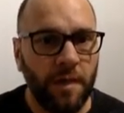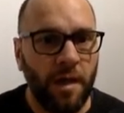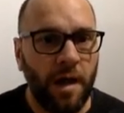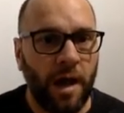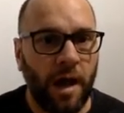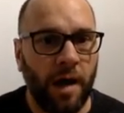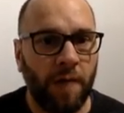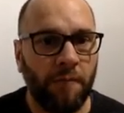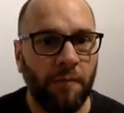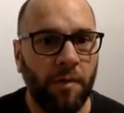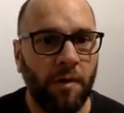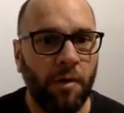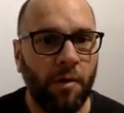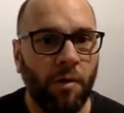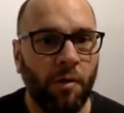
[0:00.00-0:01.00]

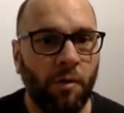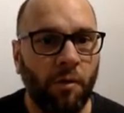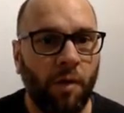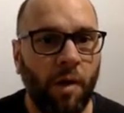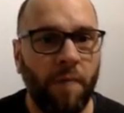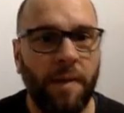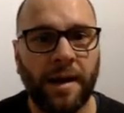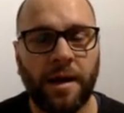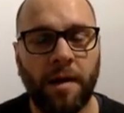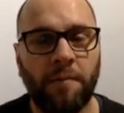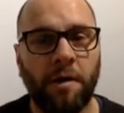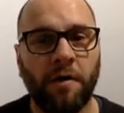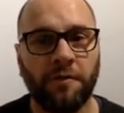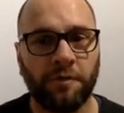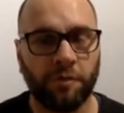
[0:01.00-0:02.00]
Why back up
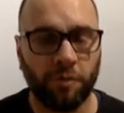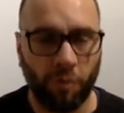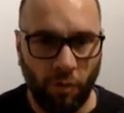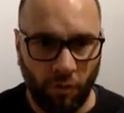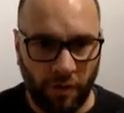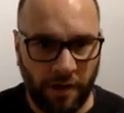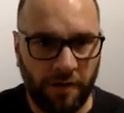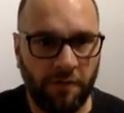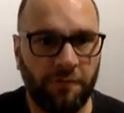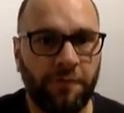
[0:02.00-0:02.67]
after recording?